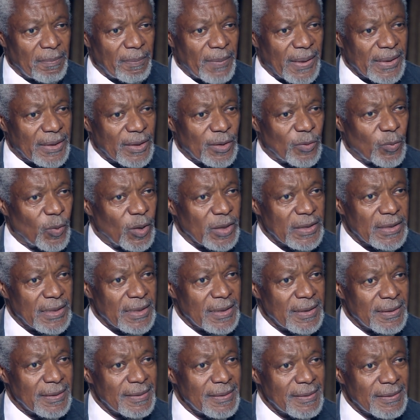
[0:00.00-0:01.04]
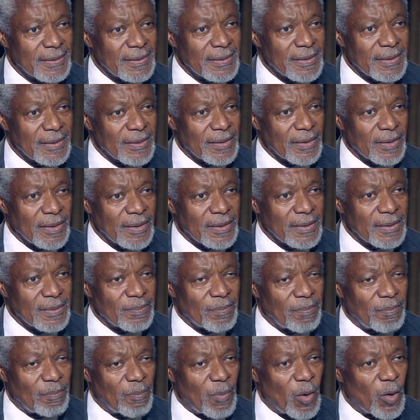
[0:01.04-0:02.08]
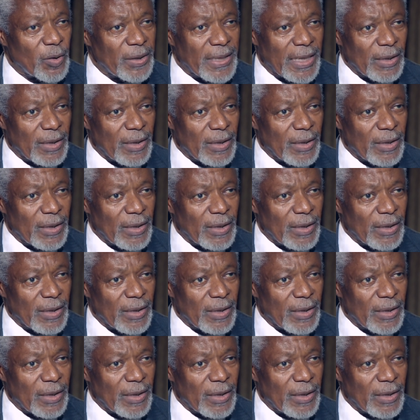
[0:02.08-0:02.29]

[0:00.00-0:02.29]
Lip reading: but it wasn't more